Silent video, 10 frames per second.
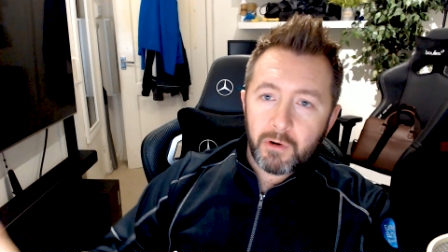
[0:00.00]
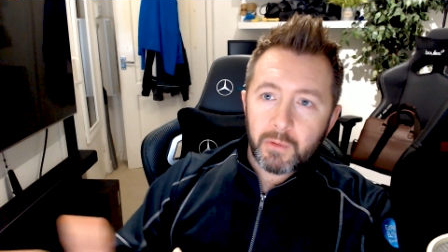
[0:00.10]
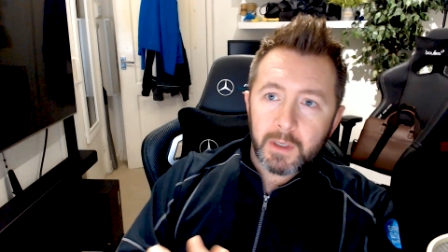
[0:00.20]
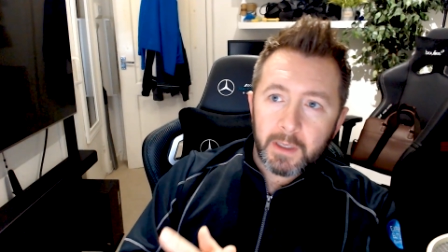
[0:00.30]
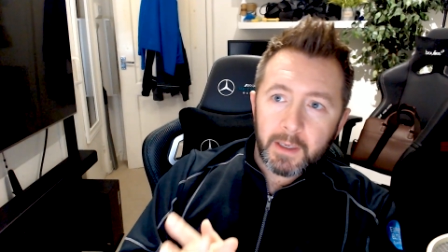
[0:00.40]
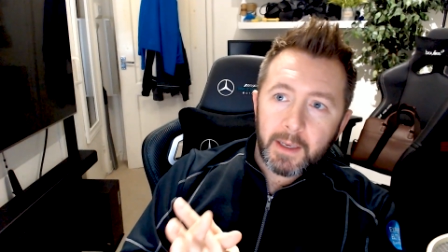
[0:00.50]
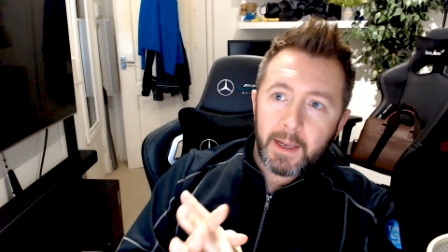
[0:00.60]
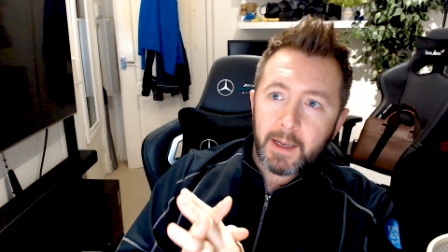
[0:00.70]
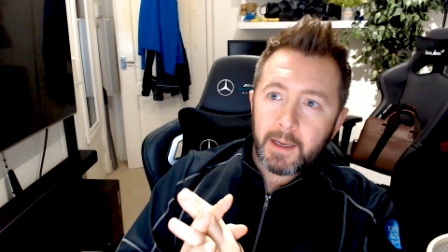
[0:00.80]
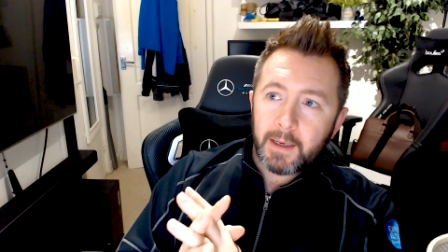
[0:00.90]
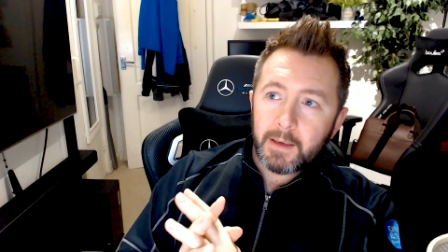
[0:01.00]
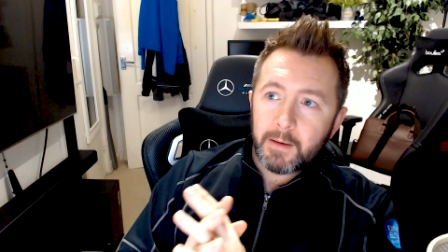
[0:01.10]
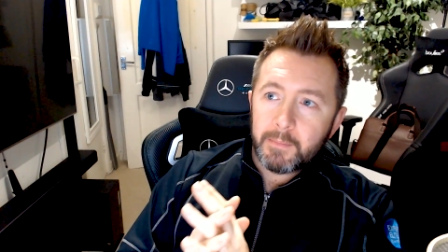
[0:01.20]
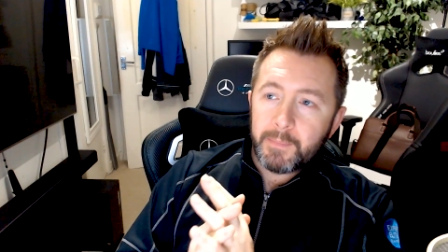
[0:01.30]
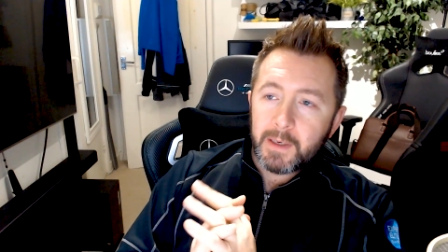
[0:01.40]
grow
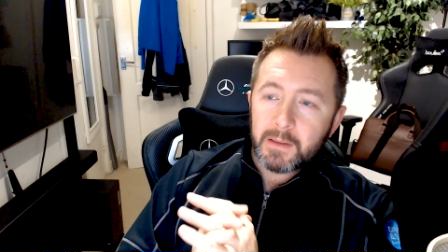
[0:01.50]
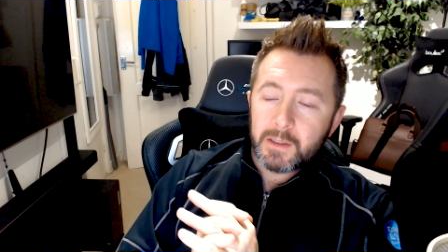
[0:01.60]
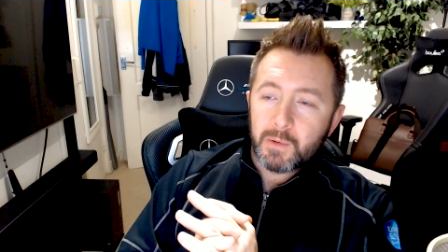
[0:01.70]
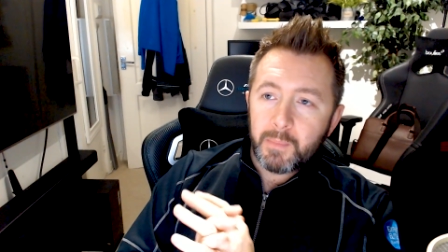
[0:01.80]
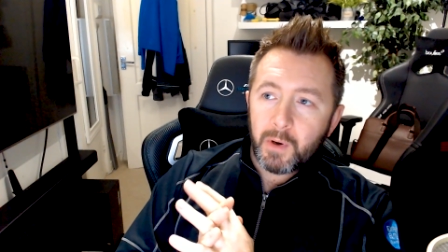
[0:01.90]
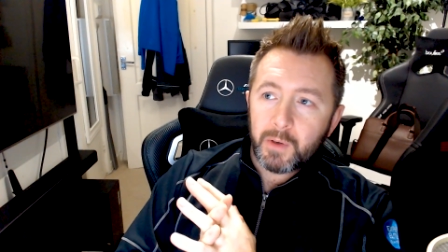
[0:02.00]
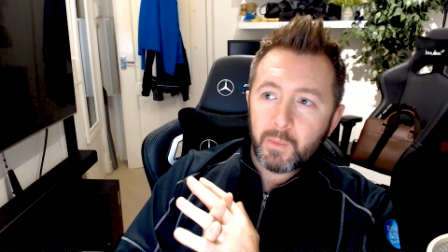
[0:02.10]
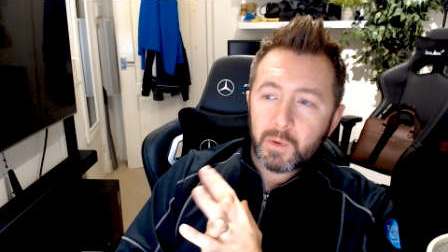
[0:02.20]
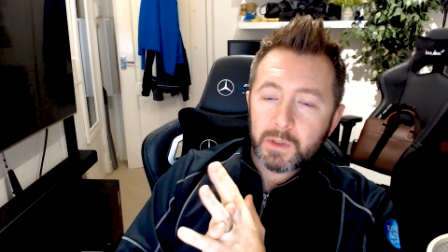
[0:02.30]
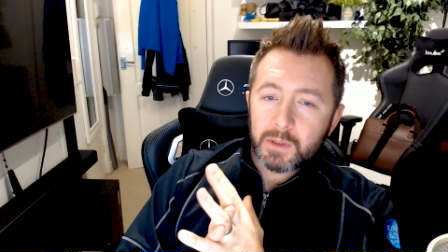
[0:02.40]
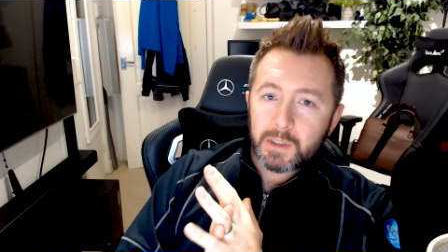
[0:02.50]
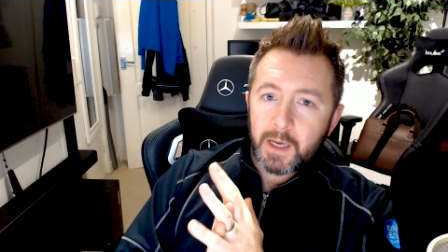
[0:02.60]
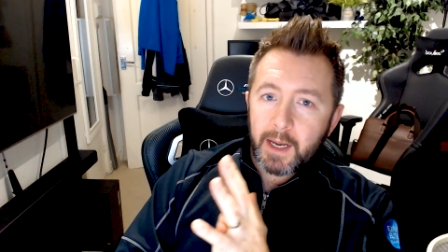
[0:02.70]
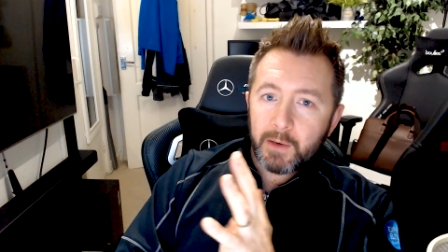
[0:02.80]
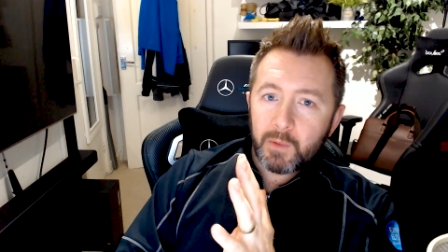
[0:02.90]
to a point
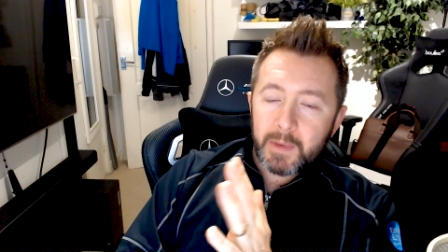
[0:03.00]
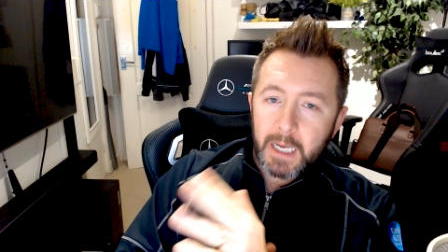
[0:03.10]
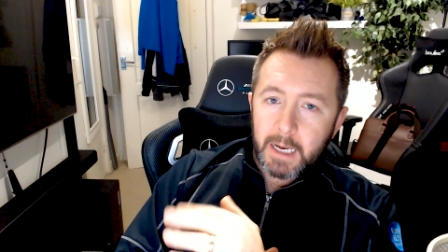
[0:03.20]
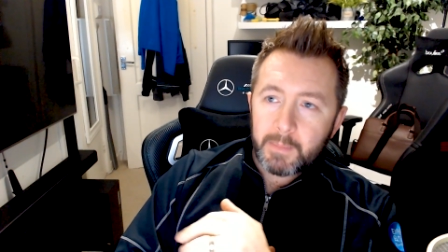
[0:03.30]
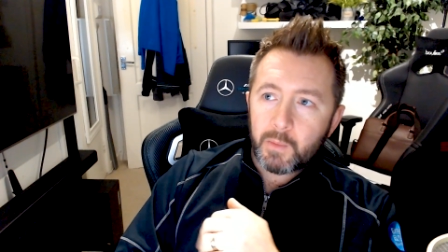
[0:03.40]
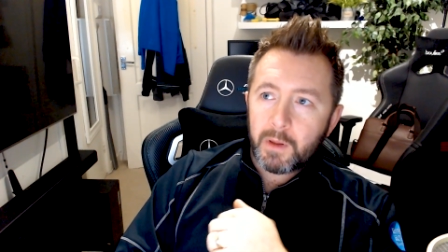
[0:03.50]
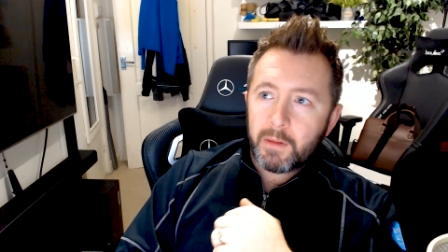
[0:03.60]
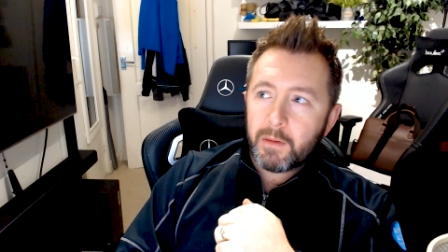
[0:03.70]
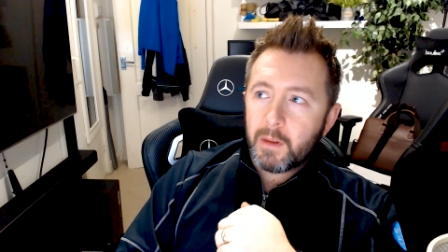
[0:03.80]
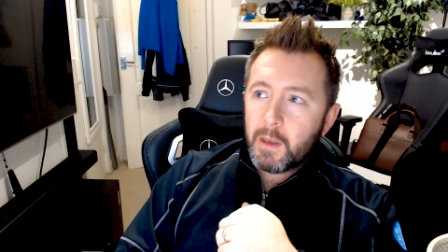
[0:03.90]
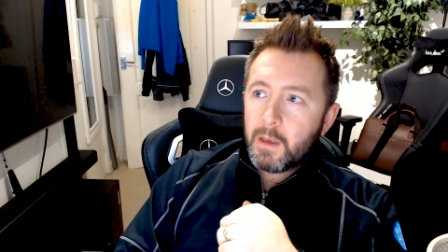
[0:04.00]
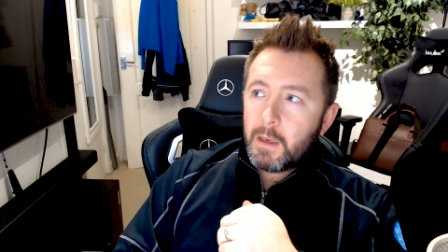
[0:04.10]
which I would be happy with.